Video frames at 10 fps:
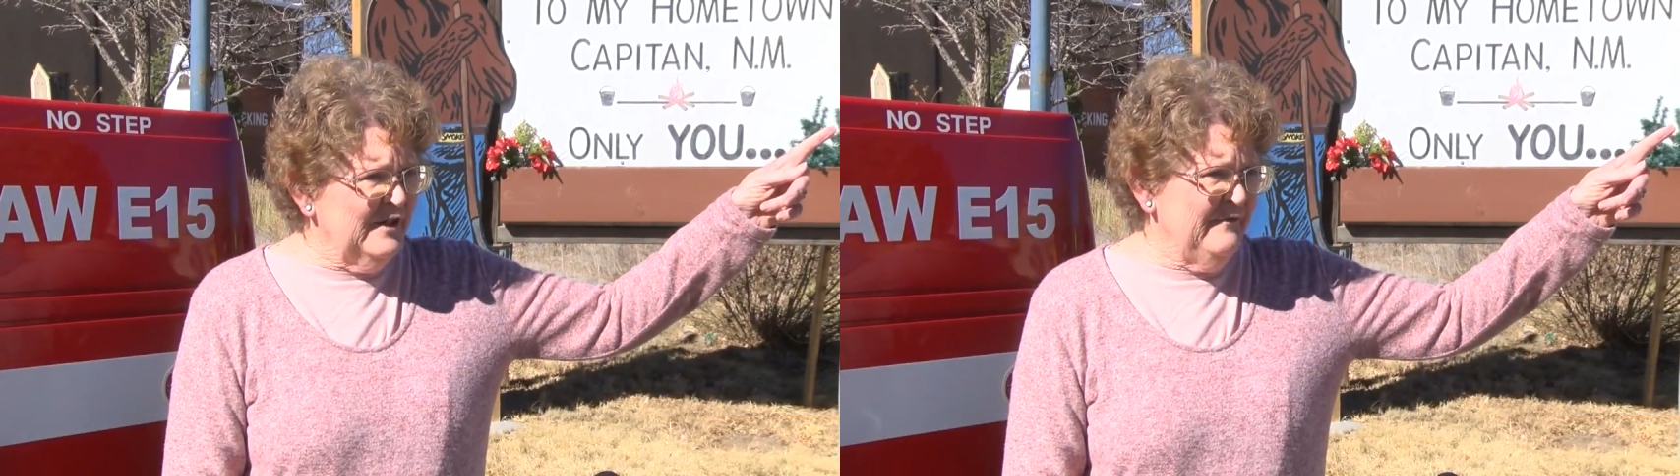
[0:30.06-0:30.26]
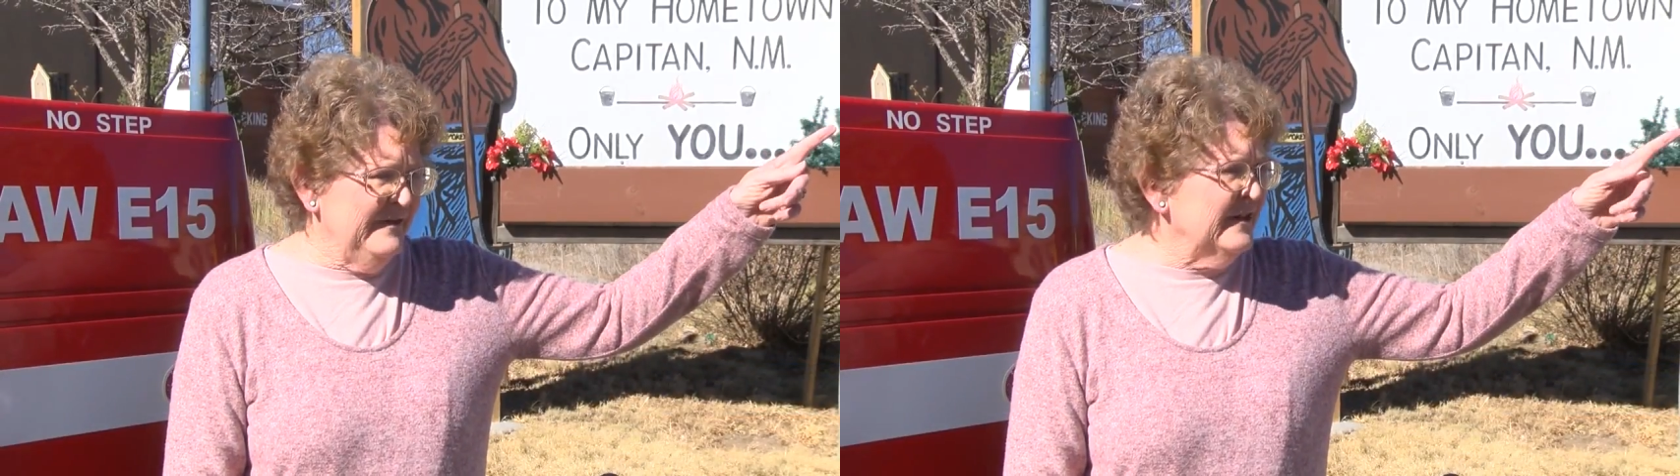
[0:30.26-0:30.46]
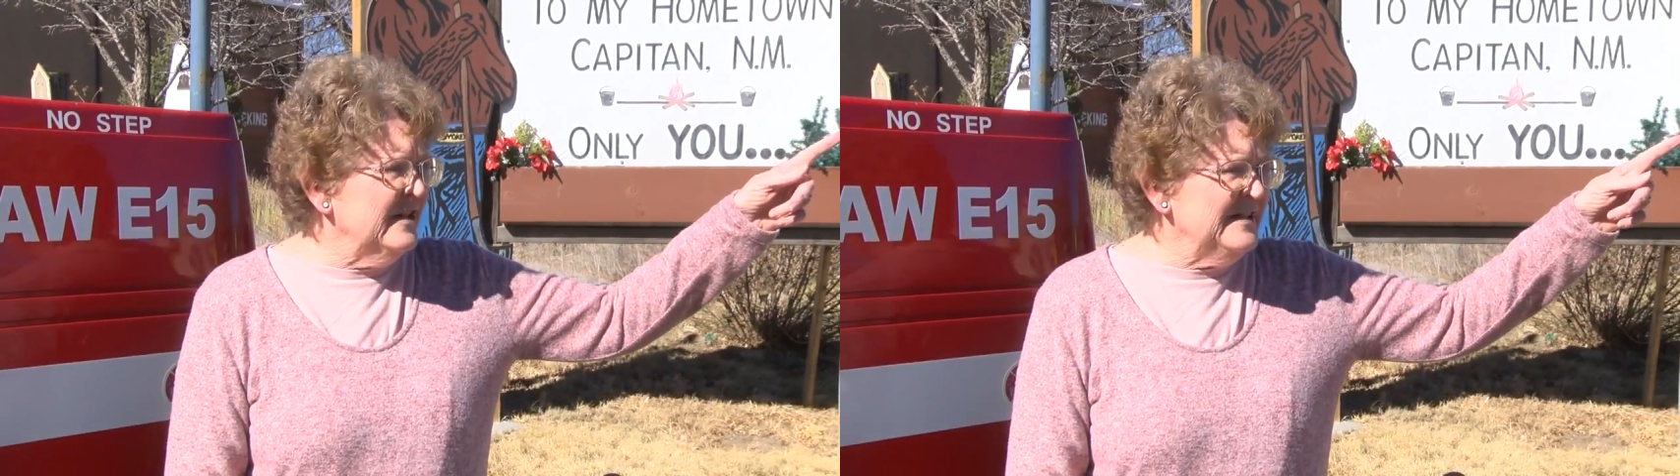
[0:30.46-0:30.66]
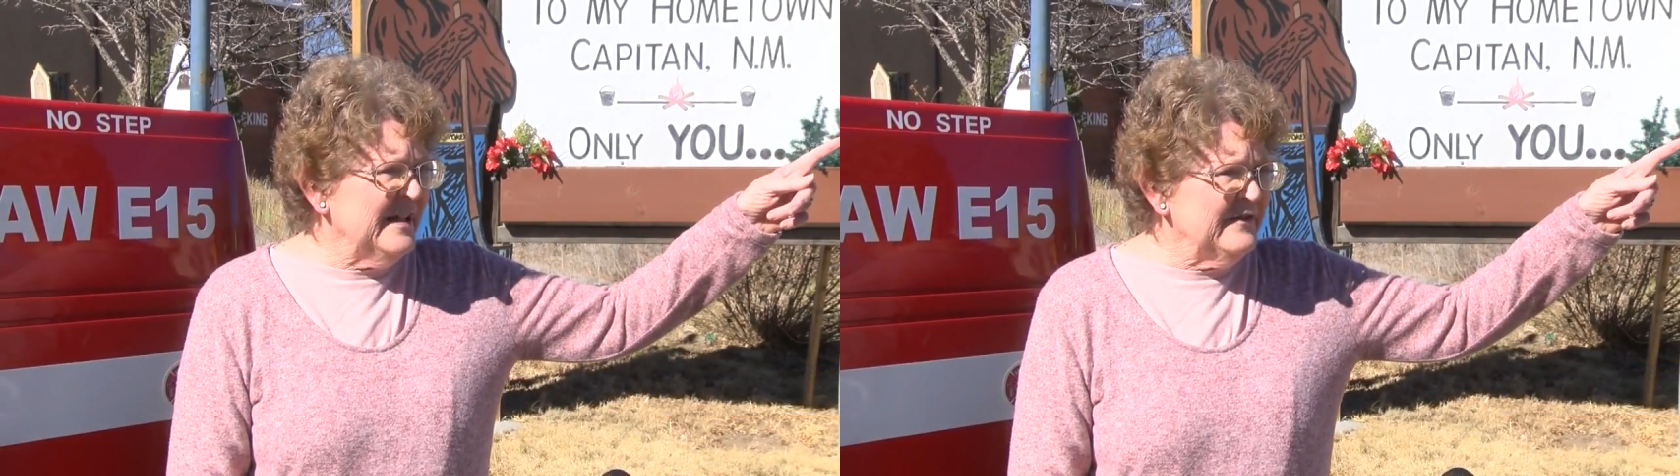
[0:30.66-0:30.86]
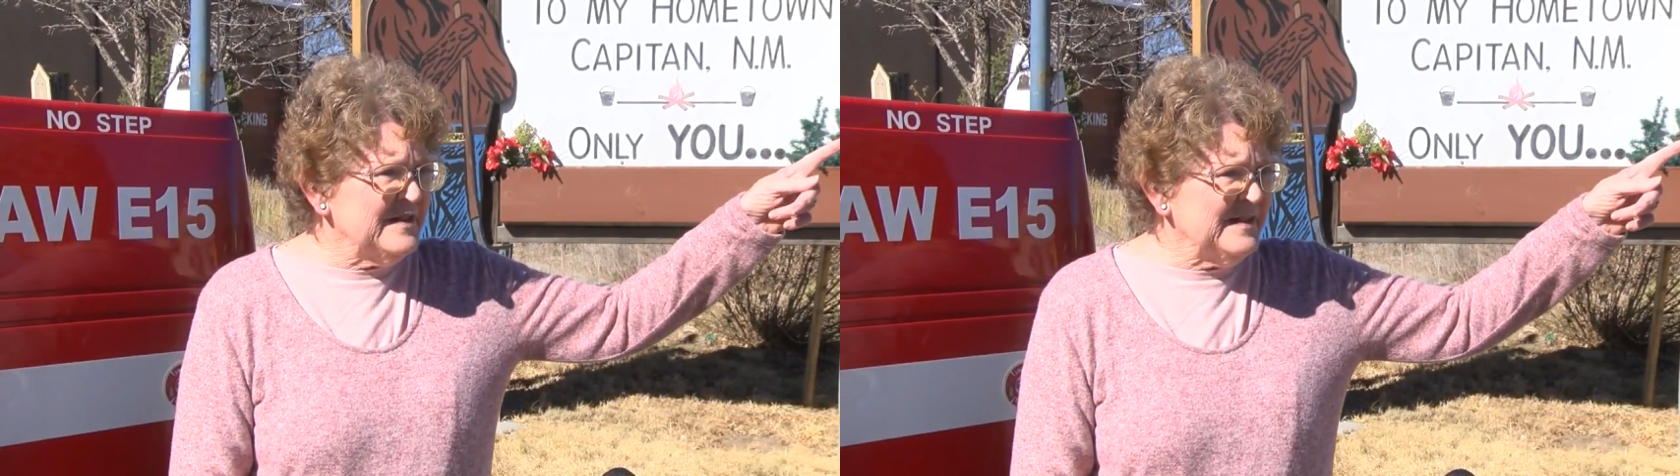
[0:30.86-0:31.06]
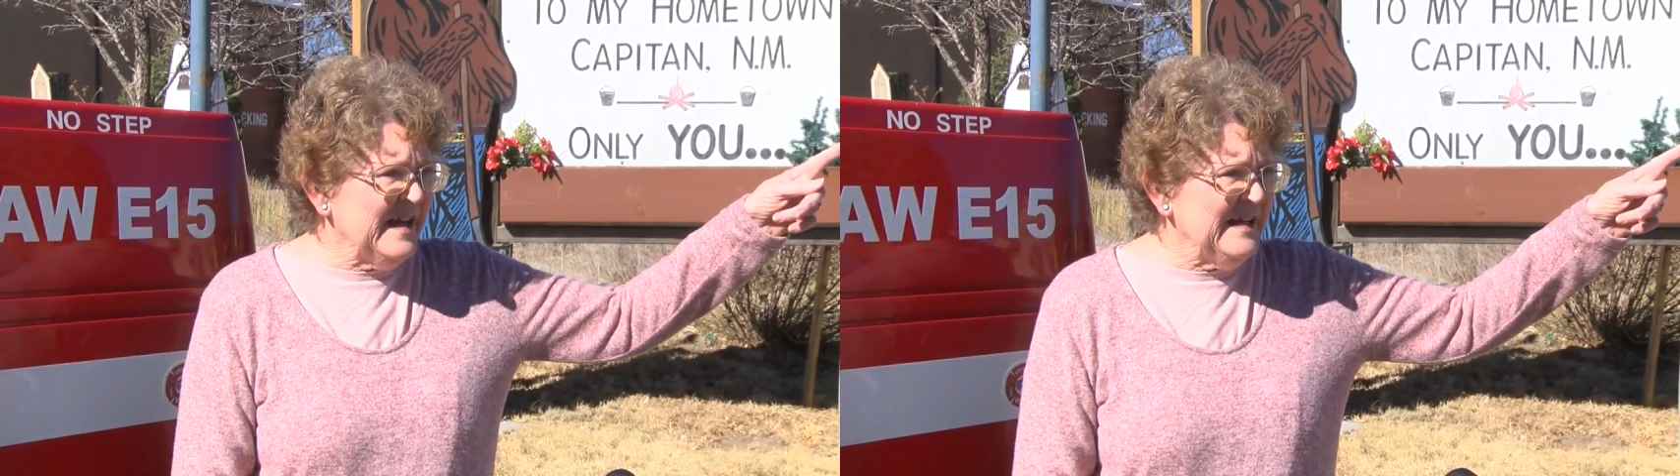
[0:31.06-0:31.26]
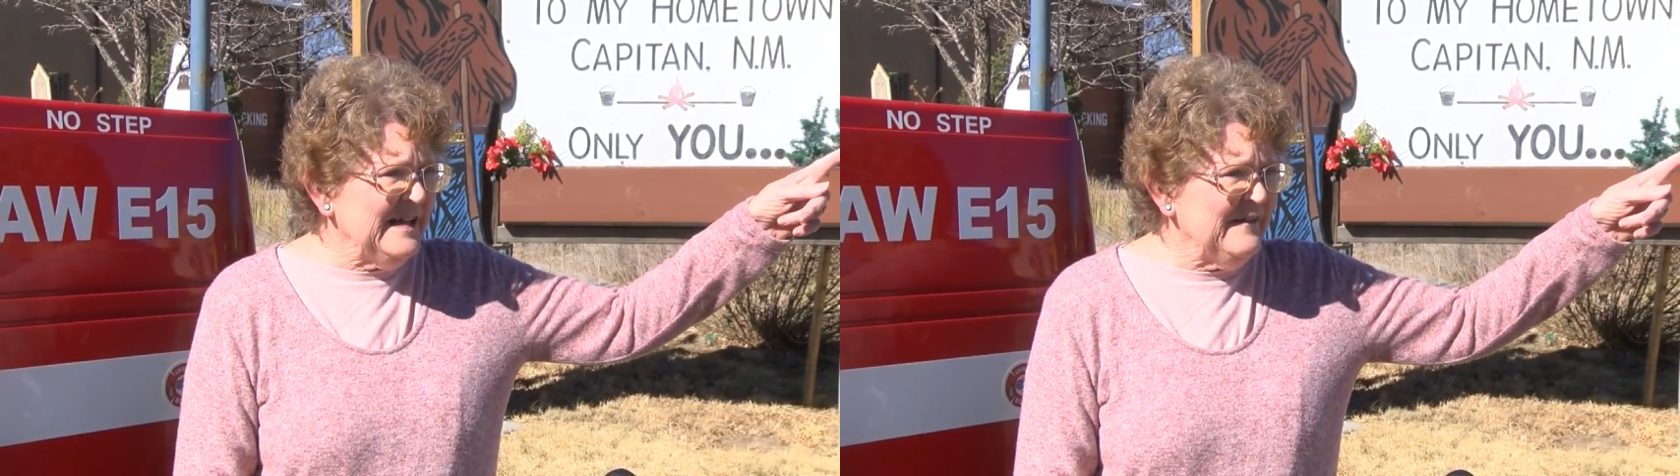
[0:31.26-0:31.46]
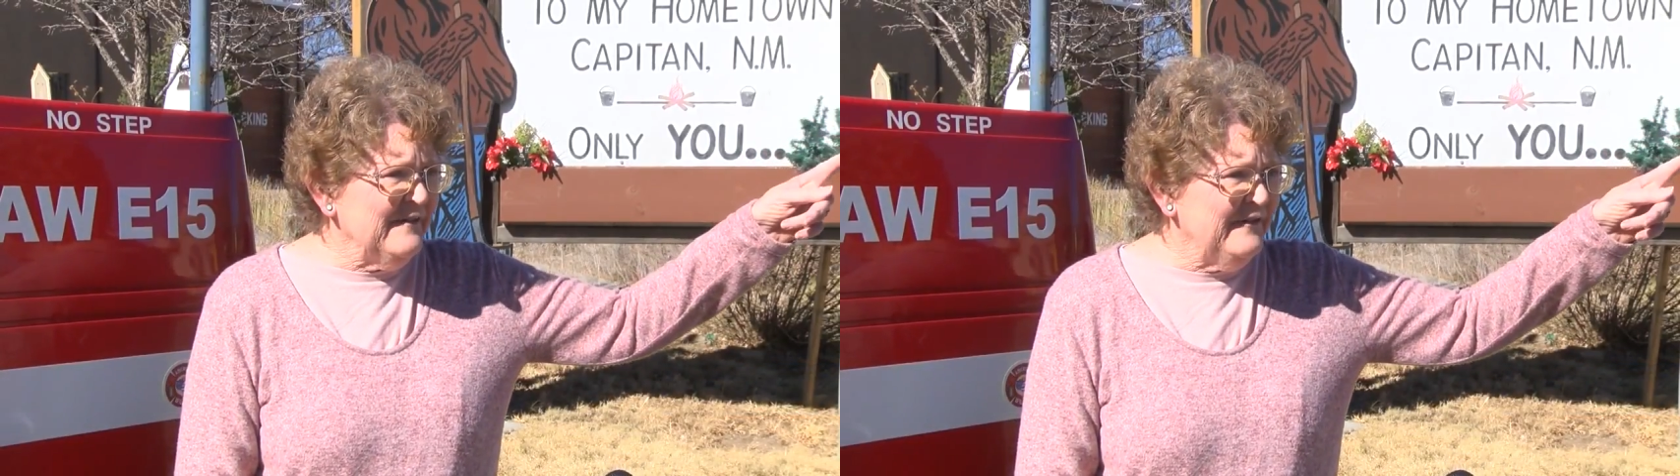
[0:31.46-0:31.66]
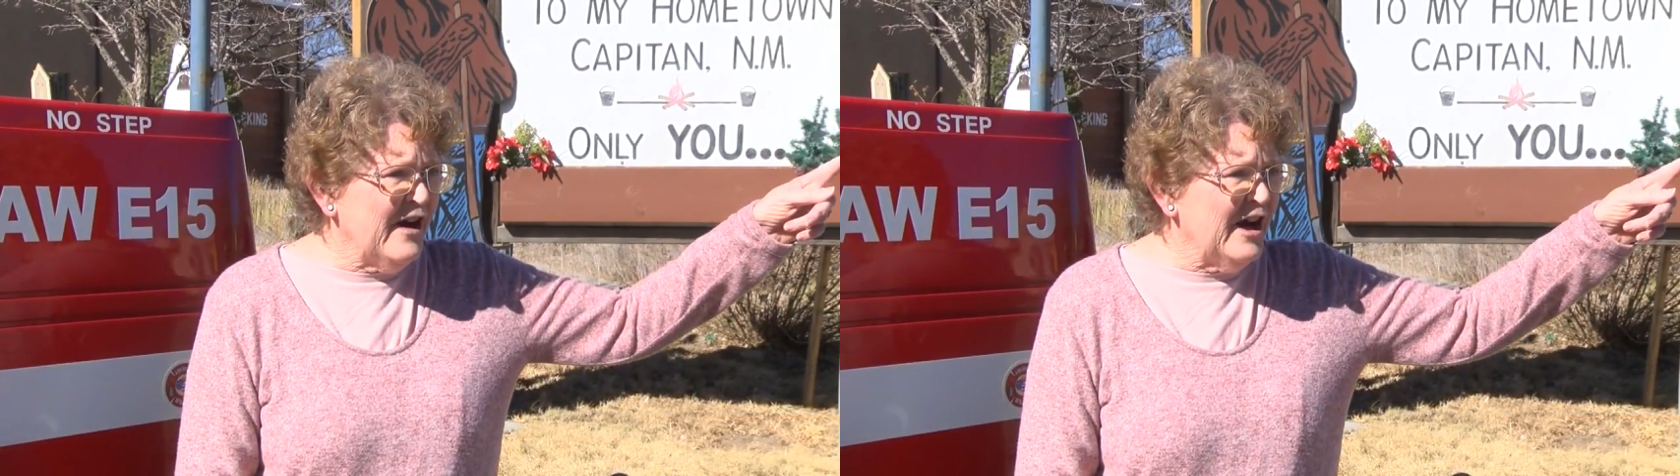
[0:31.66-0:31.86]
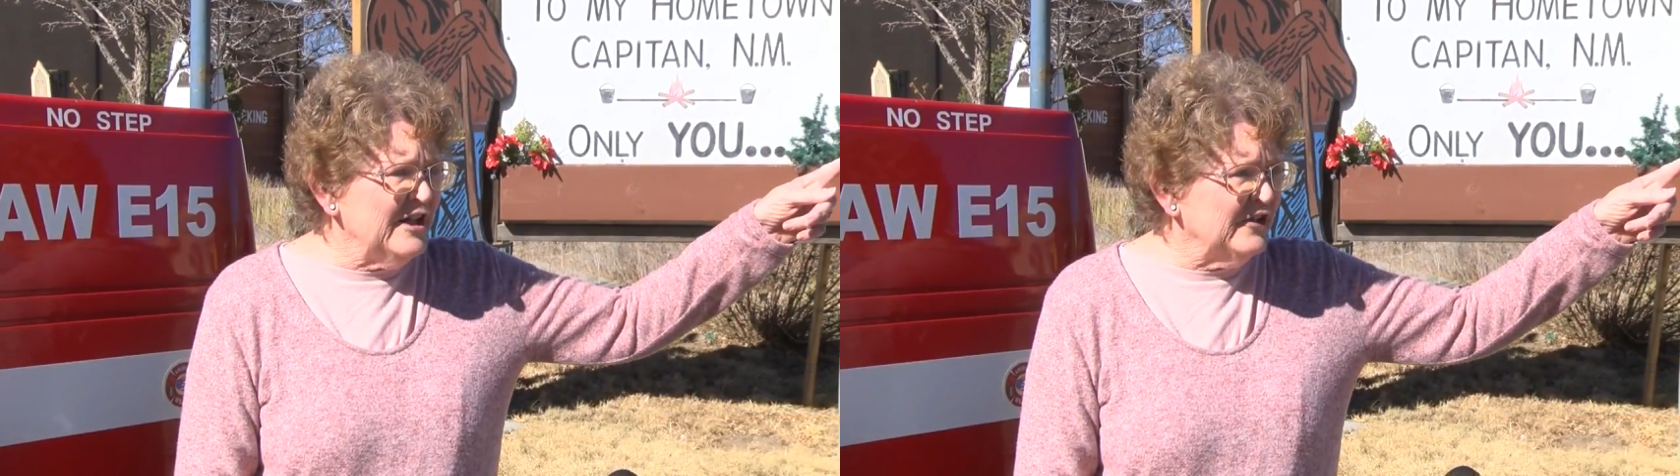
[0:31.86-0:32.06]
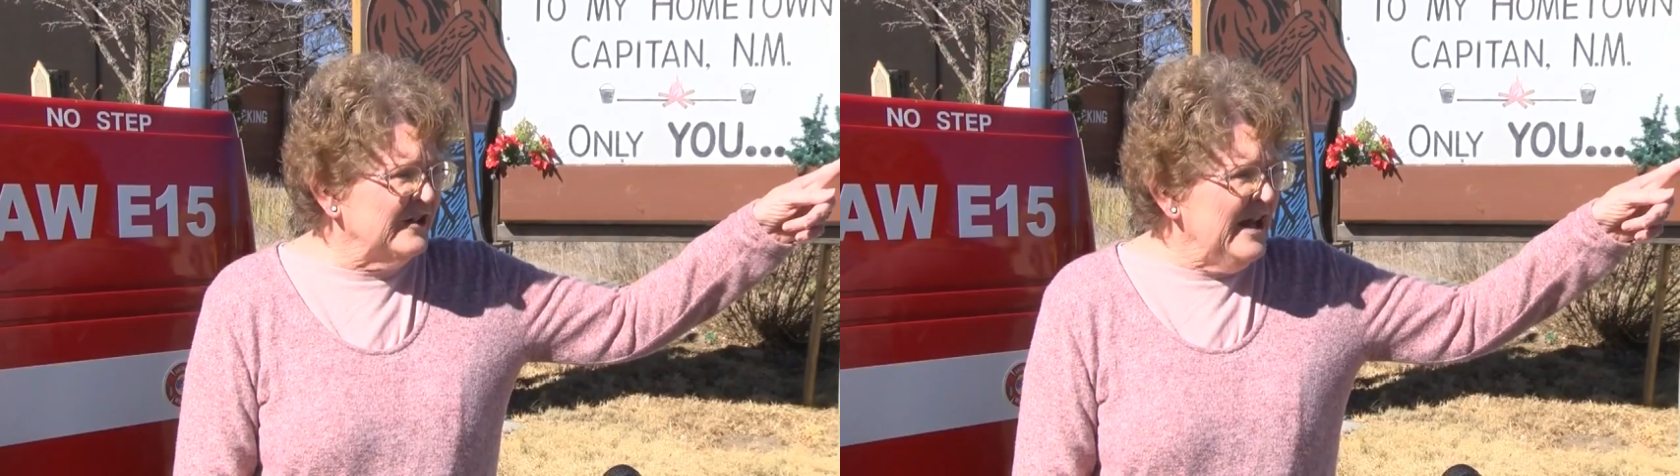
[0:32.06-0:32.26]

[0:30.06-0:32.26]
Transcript: a very devastating fire.